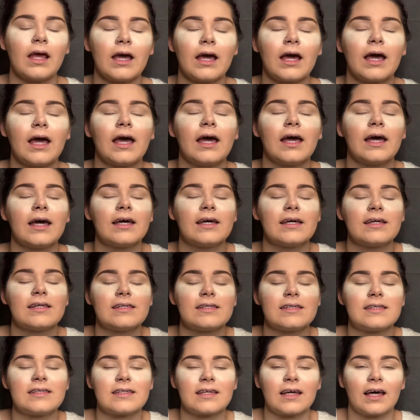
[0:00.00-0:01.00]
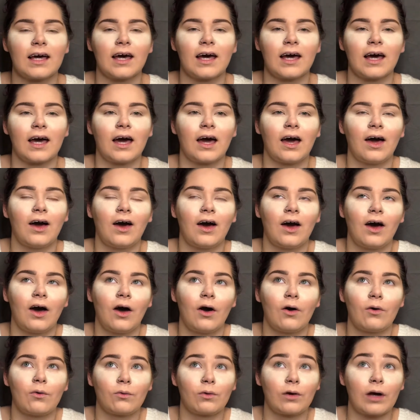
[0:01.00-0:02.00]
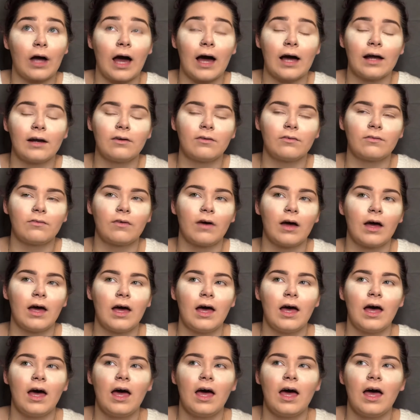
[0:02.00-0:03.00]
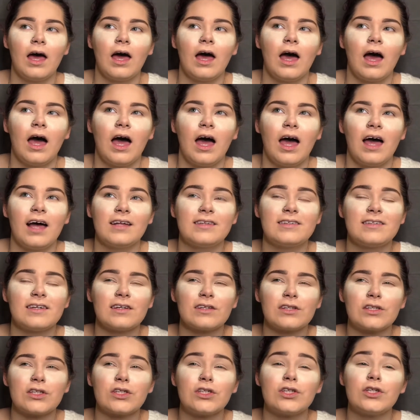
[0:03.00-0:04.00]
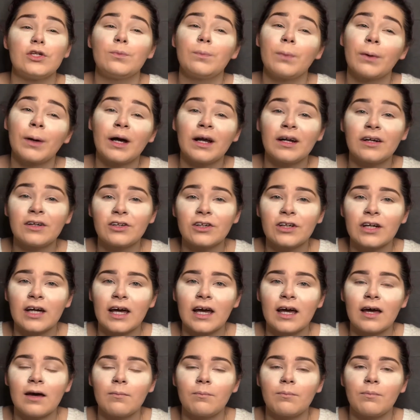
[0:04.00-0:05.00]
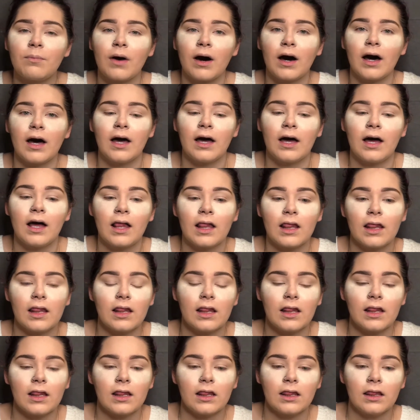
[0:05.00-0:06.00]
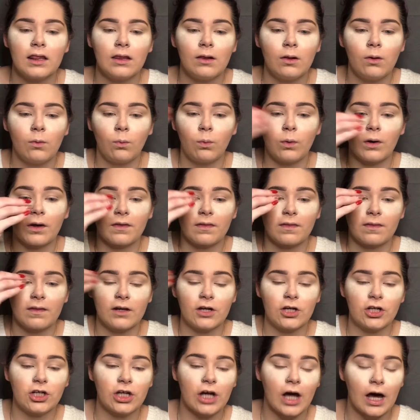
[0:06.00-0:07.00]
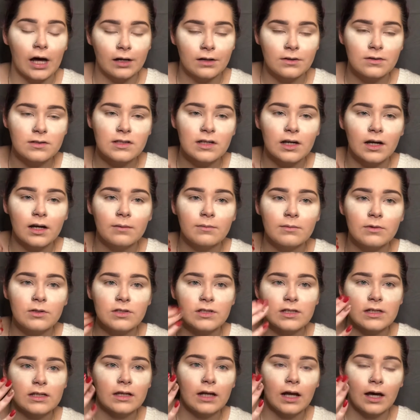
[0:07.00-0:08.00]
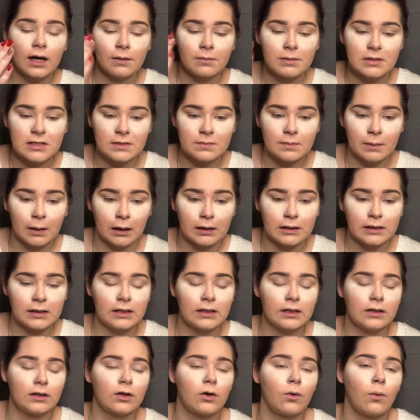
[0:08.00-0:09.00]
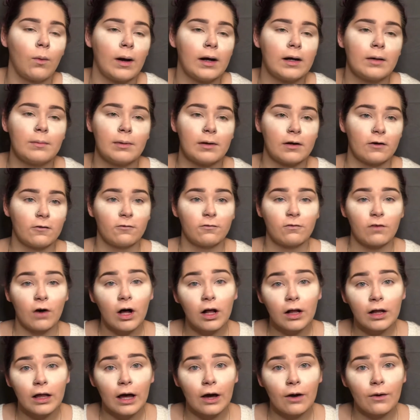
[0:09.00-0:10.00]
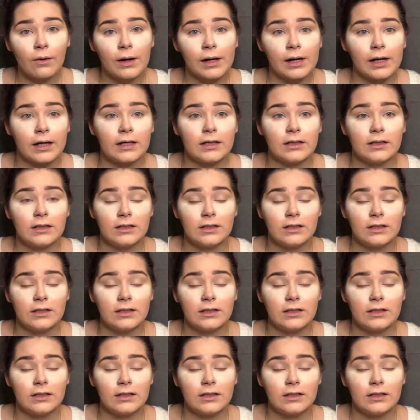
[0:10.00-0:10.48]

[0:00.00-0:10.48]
is kind of, it's not super intricate, but with the shadows I am using, I am expecting quite a bit of fallout, and